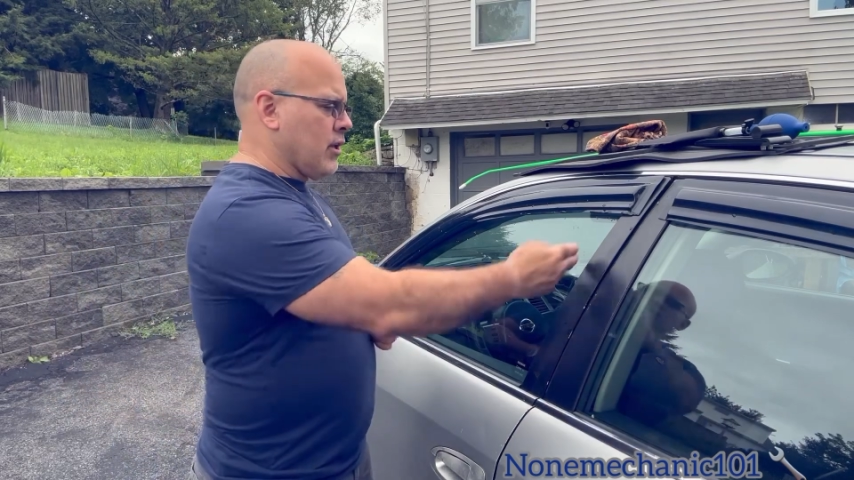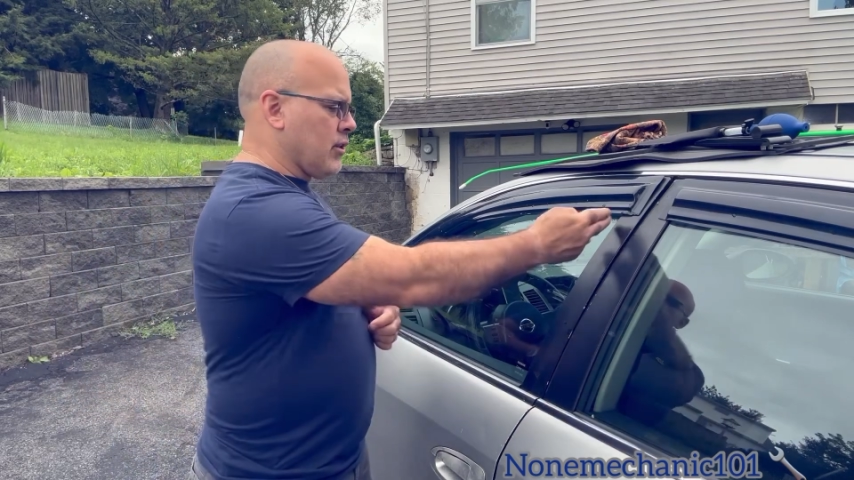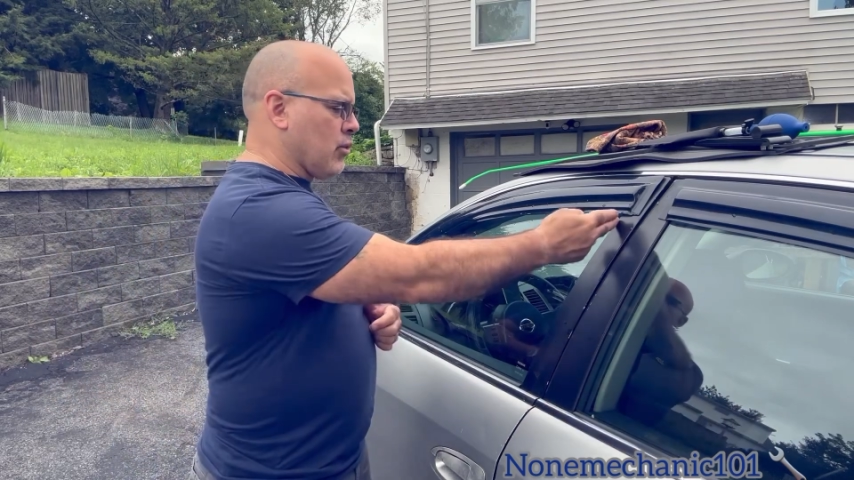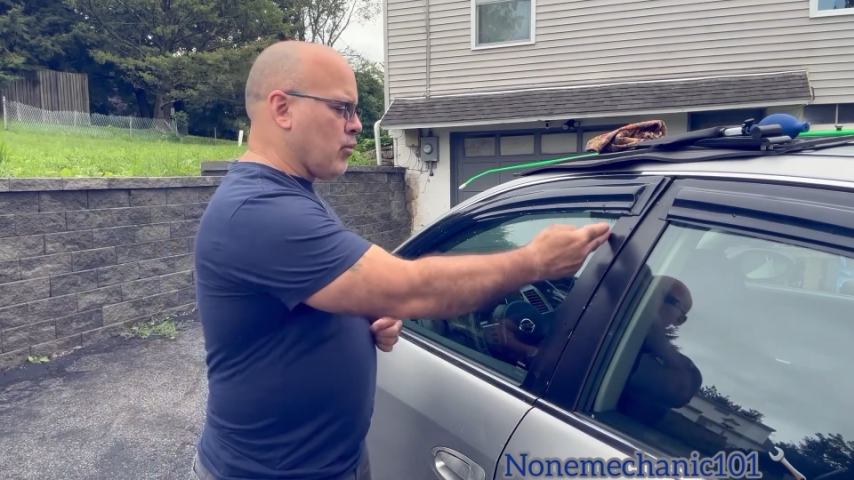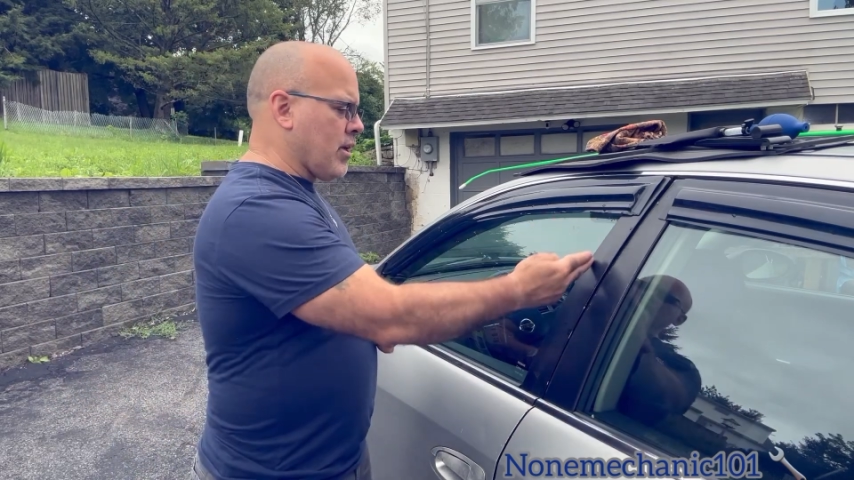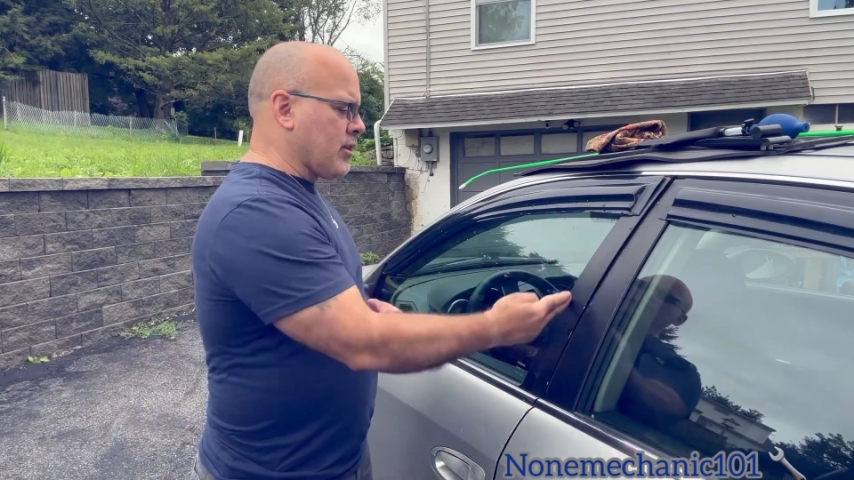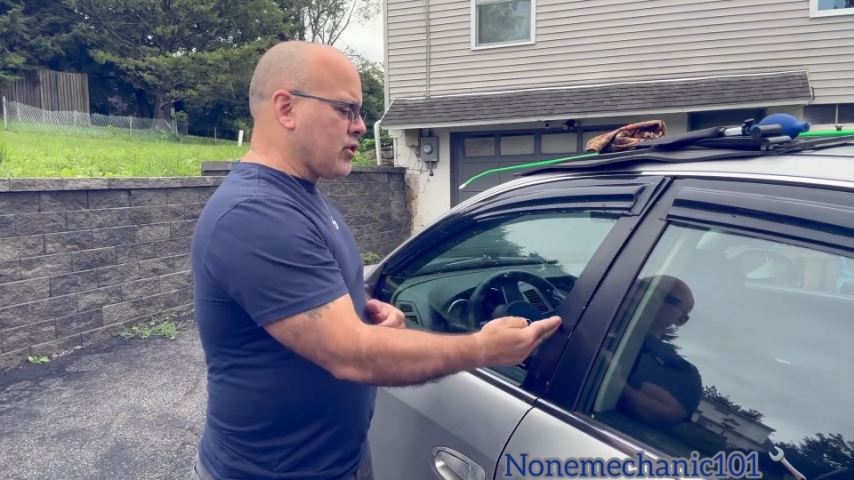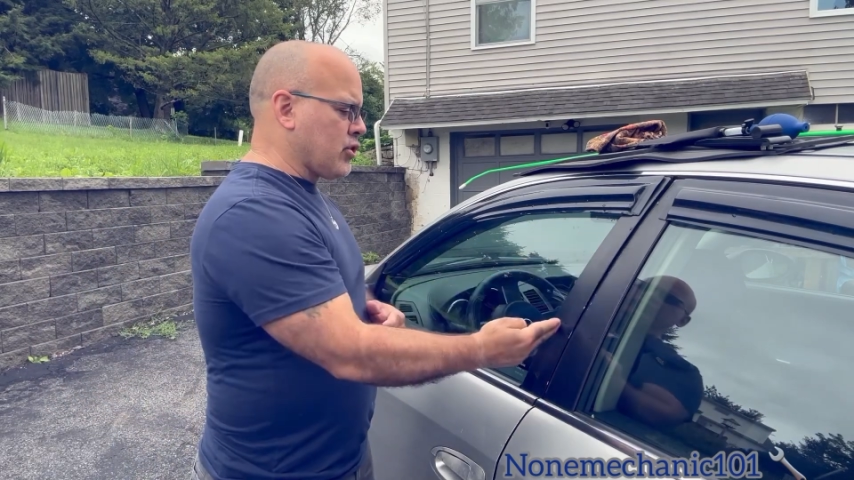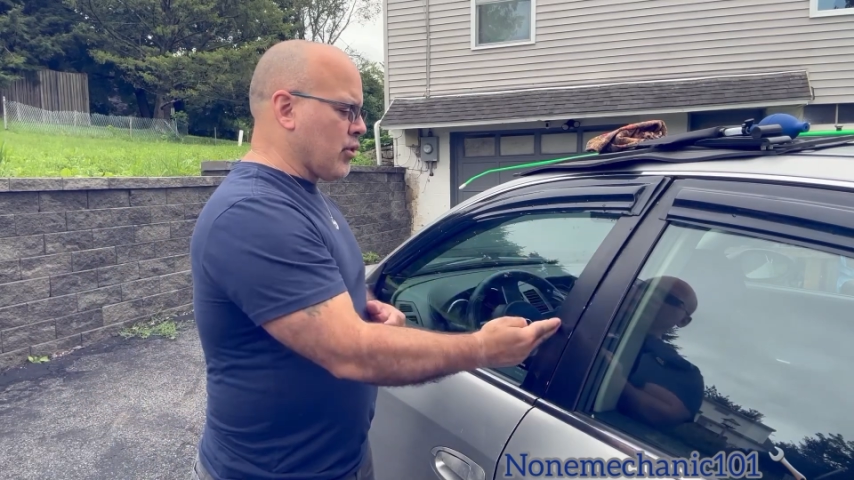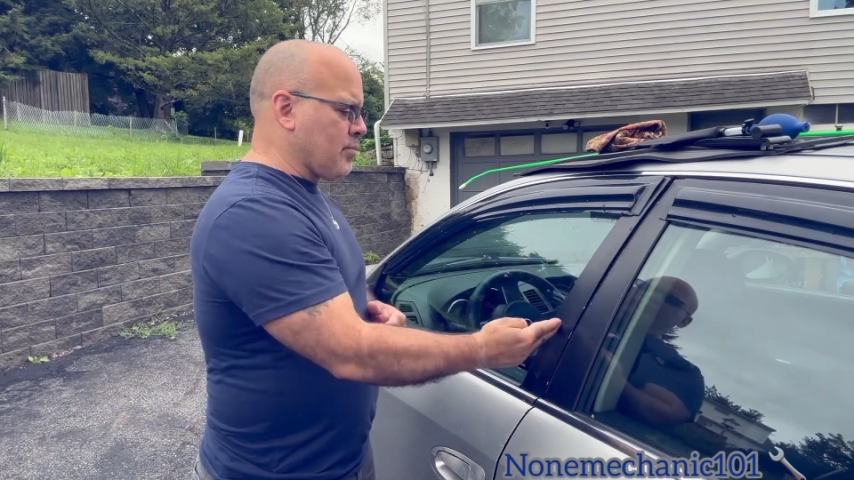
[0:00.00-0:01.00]
the weather
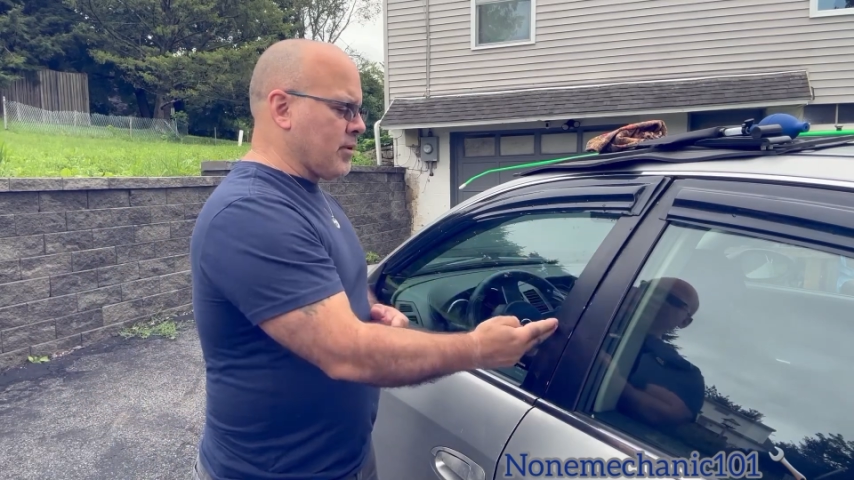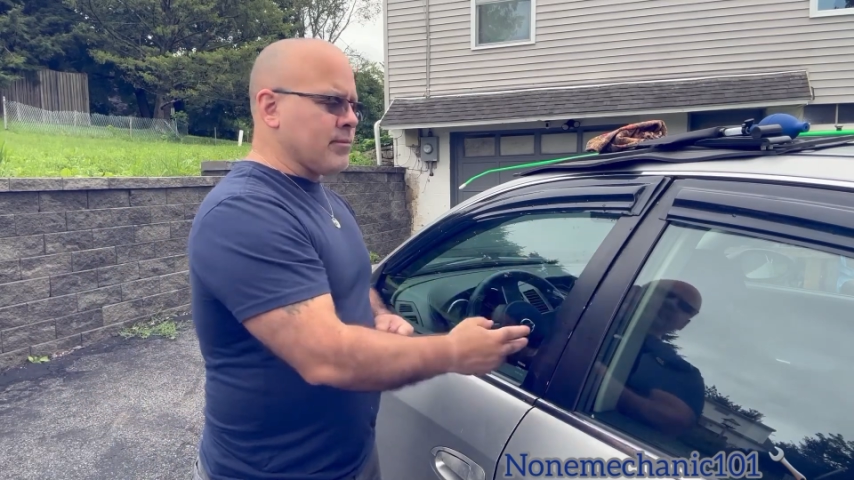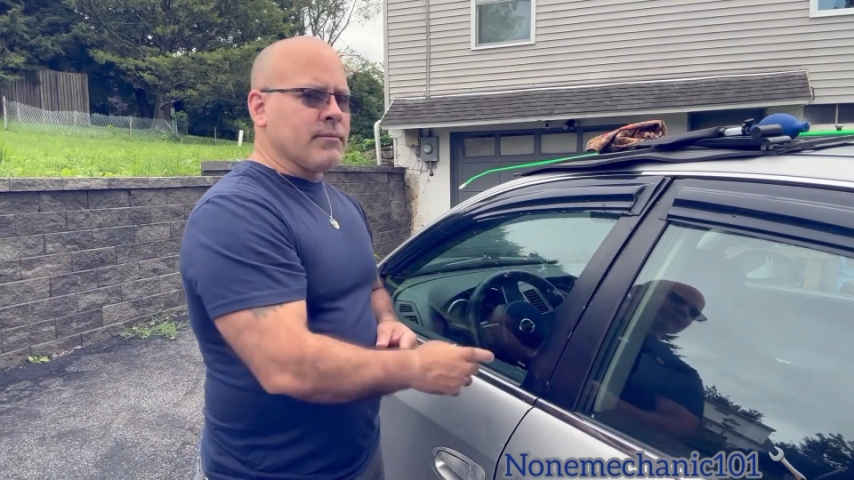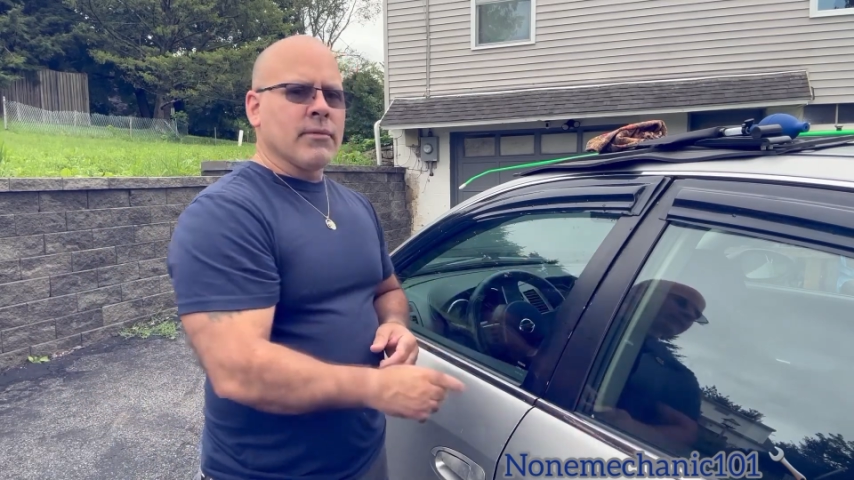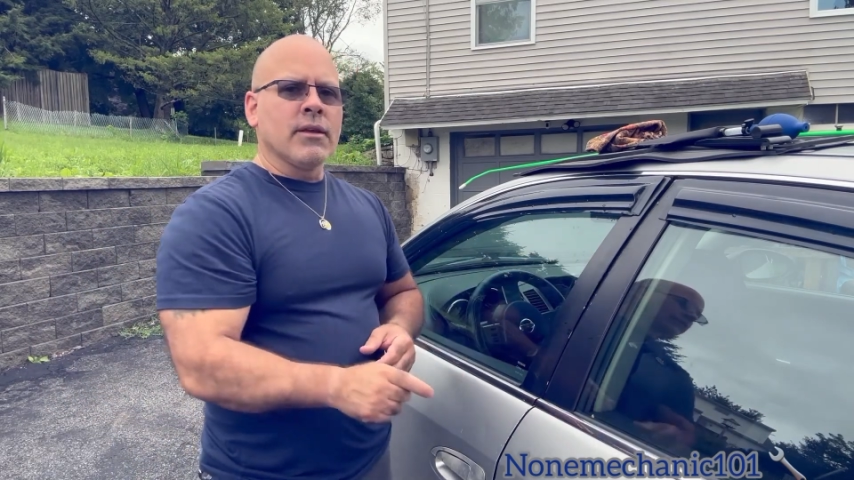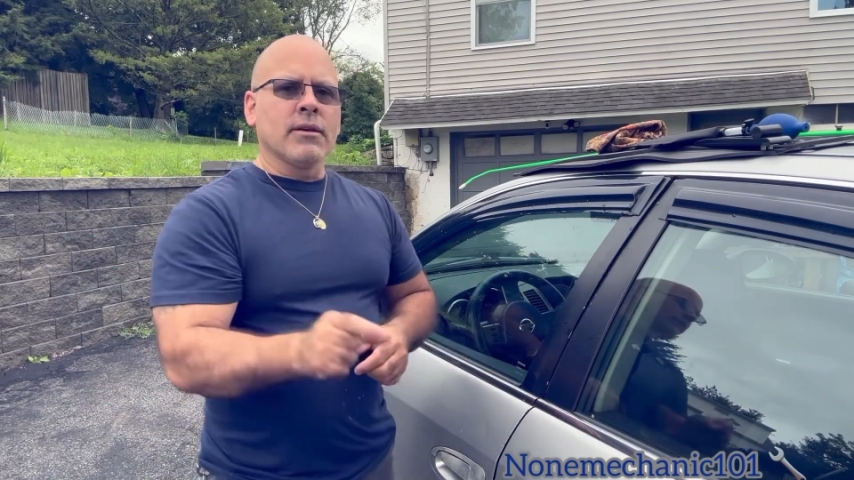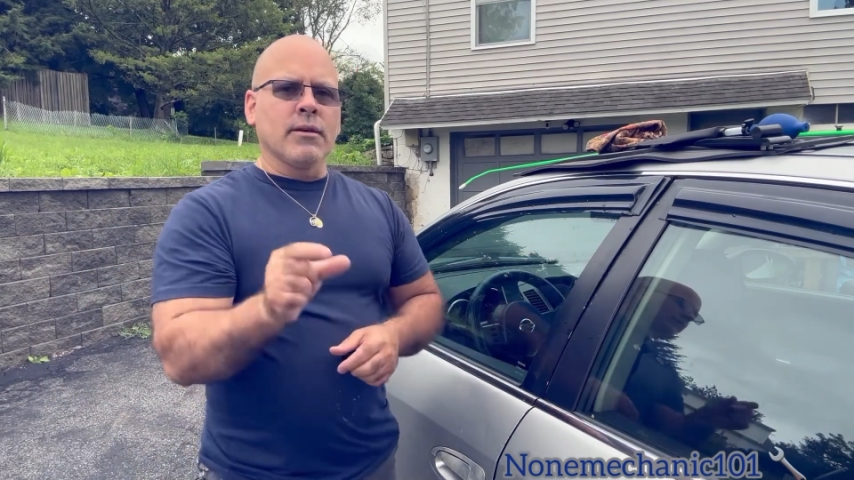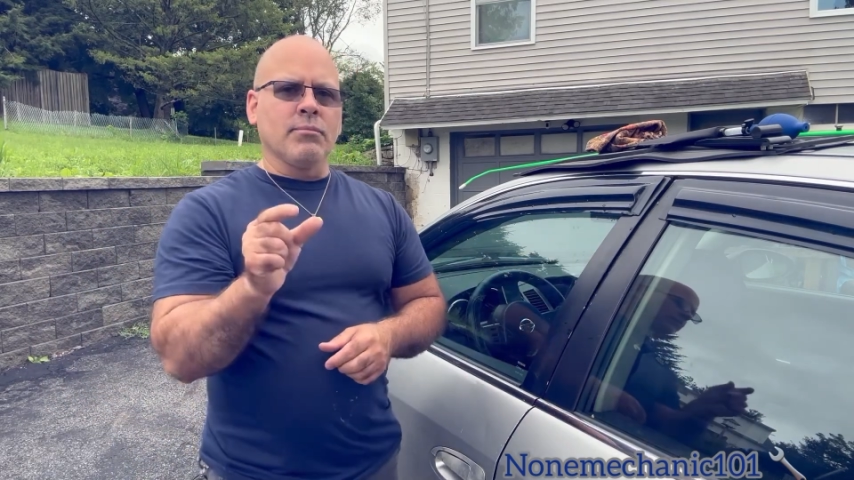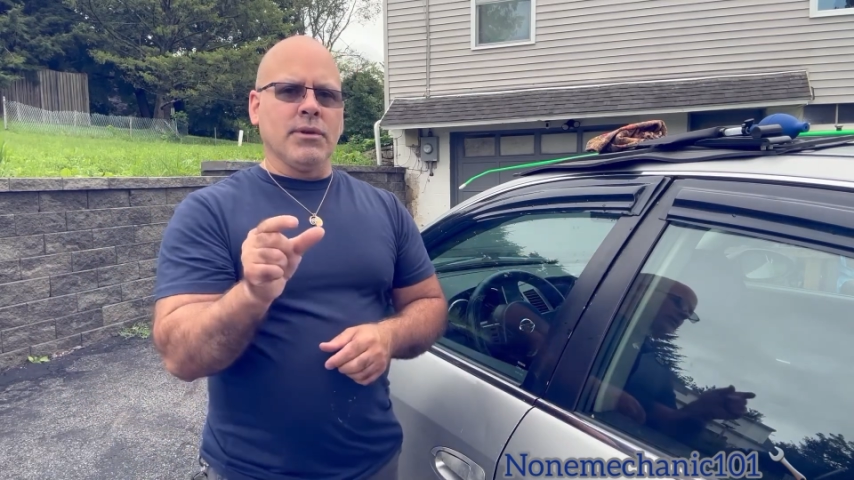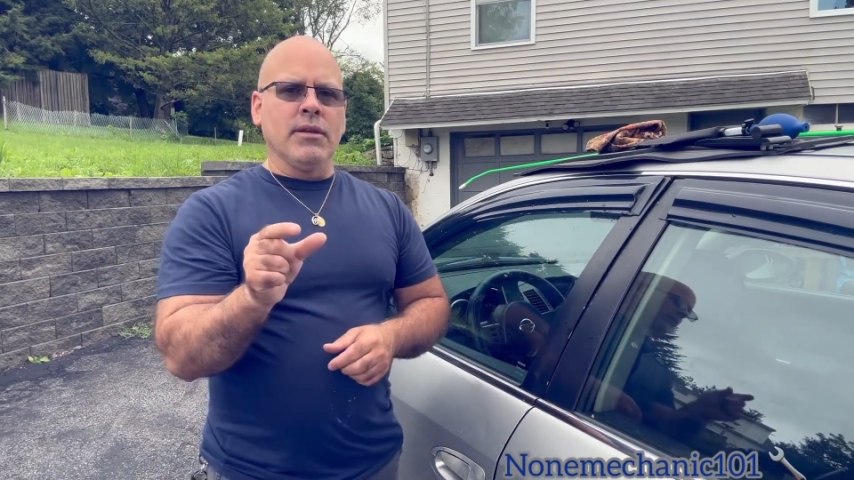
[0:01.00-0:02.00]
stripping
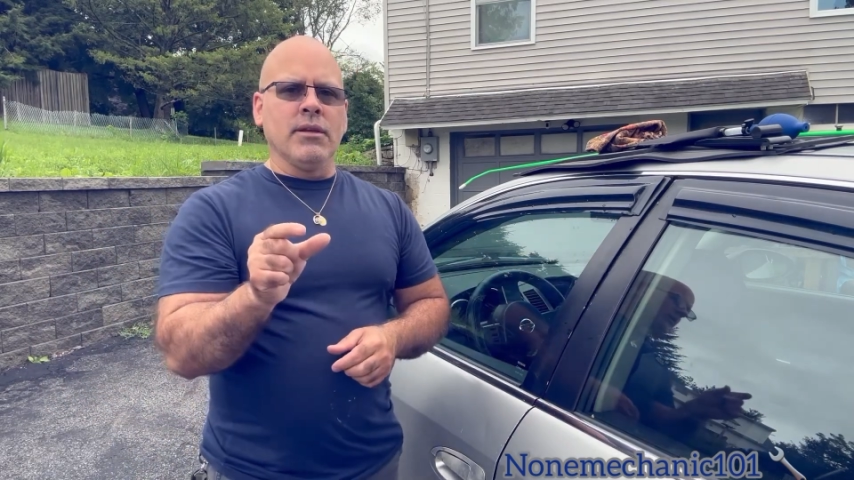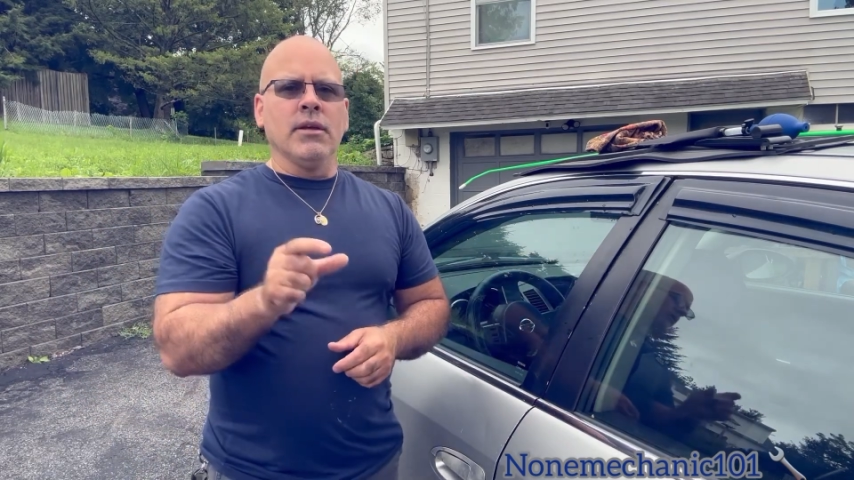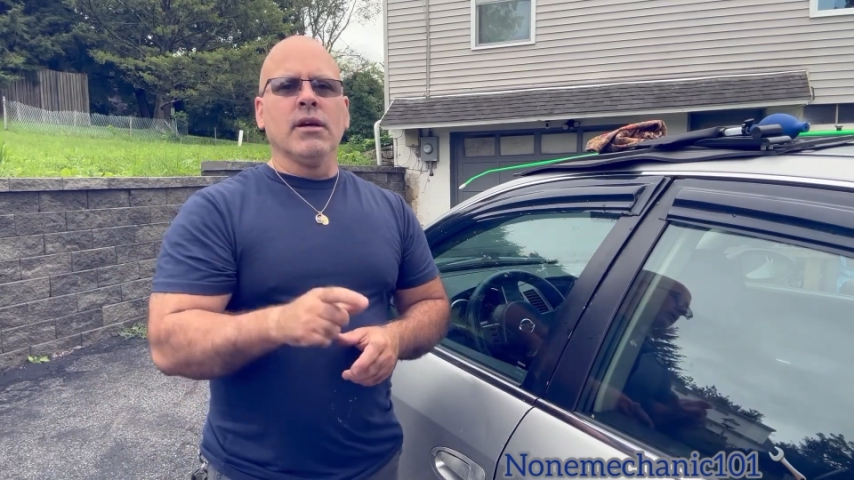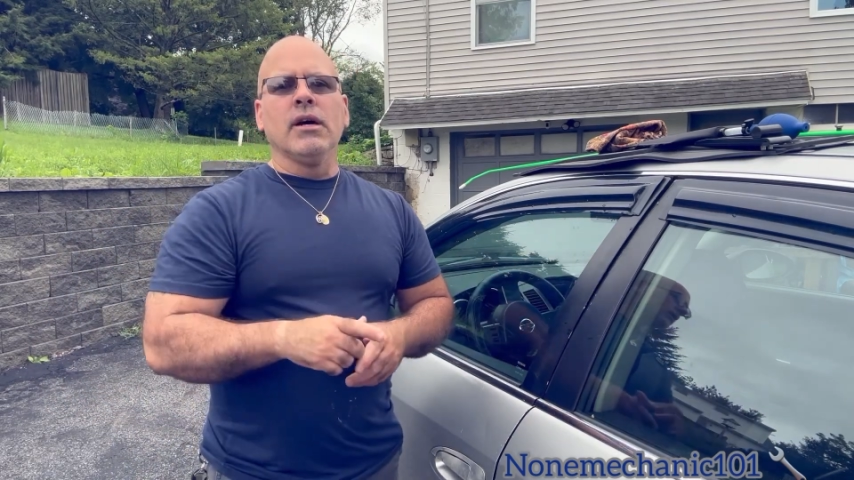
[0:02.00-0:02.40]
could be